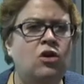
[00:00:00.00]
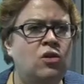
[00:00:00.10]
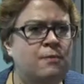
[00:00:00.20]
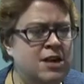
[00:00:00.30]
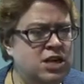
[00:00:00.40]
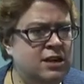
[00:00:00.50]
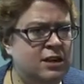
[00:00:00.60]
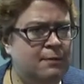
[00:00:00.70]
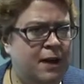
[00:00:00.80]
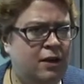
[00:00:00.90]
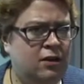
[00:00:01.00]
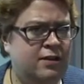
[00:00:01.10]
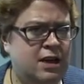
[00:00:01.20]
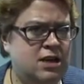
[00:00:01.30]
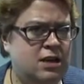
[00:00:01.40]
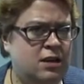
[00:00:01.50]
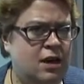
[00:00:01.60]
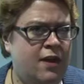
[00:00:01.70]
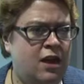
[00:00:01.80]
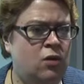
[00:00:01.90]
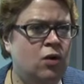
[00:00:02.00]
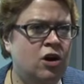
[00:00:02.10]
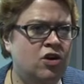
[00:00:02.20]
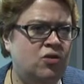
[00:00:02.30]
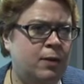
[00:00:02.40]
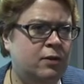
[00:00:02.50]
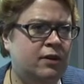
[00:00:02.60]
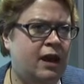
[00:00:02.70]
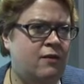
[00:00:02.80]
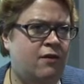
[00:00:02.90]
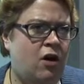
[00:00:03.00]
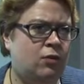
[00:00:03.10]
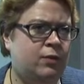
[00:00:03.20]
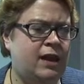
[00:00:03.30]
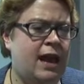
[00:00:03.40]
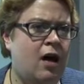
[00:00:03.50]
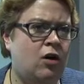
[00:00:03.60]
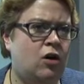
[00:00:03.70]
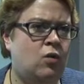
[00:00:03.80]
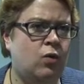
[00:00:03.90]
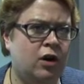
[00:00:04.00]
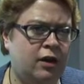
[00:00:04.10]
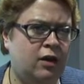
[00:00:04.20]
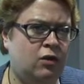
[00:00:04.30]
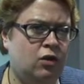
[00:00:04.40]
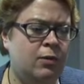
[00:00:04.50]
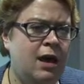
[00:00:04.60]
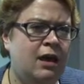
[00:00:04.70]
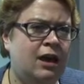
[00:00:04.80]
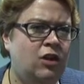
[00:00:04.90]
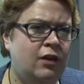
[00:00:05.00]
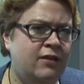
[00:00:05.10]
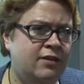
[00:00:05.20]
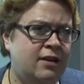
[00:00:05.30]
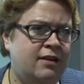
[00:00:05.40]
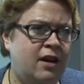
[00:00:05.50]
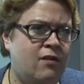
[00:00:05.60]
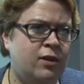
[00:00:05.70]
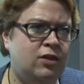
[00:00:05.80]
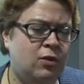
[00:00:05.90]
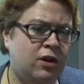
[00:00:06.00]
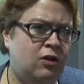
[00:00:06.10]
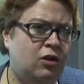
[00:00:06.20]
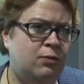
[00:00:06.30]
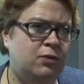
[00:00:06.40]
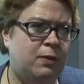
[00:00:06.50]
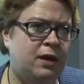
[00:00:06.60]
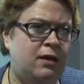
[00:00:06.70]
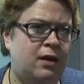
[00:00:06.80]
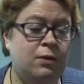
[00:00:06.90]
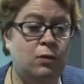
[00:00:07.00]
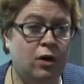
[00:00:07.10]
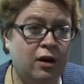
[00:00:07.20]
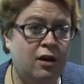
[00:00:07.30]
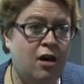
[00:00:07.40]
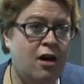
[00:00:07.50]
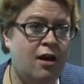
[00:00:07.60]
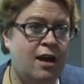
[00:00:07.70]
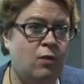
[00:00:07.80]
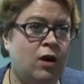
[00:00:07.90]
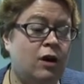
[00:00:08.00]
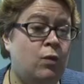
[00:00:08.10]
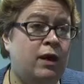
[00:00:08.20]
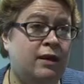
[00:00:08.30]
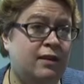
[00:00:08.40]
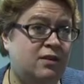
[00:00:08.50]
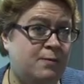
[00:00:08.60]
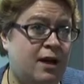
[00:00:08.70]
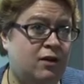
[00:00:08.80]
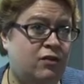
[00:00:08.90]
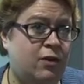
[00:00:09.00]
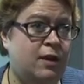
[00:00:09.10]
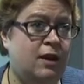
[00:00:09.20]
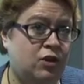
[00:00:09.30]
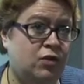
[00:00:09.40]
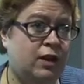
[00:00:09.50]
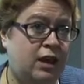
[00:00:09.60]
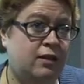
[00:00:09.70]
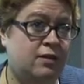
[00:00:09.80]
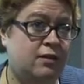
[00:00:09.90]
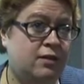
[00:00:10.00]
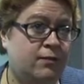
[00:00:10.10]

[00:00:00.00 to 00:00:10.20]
You mentioned at the panel session that you urged people to get involved with the Algo Working Group. Can you give us an idea of what the working group's been, been working on and what we can expect from the next release?